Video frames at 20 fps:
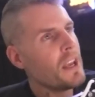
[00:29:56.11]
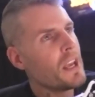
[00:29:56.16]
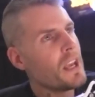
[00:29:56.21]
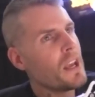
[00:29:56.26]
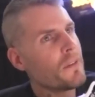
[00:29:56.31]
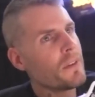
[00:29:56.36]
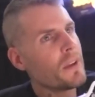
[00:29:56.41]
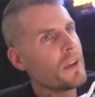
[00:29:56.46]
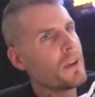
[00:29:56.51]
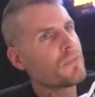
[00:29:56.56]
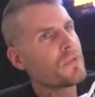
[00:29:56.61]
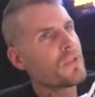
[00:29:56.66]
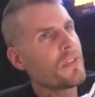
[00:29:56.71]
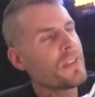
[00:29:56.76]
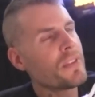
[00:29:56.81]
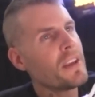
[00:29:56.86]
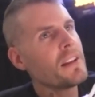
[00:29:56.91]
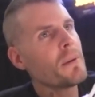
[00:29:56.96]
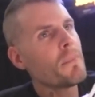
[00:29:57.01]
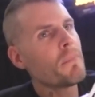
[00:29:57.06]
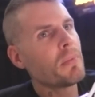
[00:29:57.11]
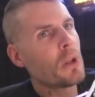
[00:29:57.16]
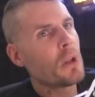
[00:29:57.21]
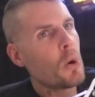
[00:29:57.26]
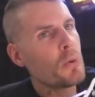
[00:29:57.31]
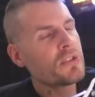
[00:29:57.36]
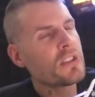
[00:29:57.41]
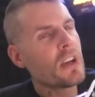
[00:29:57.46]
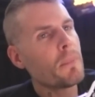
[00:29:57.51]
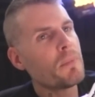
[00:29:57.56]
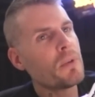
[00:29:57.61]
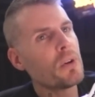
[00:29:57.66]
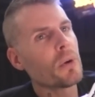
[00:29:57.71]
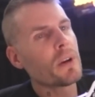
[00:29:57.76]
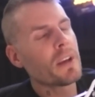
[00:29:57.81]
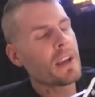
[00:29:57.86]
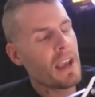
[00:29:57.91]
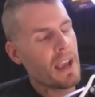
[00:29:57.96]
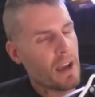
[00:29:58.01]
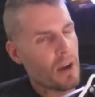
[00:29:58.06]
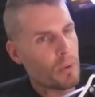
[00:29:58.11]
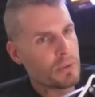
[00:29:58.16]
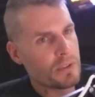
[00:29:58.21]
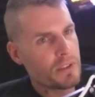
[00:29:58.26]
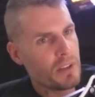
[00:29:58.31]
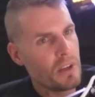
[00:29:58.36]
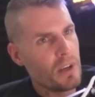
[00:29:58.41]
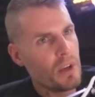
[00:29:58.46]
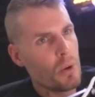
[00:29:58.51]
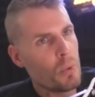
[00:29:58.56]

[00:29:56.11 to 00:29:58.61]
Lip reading: If the thing that blows up your account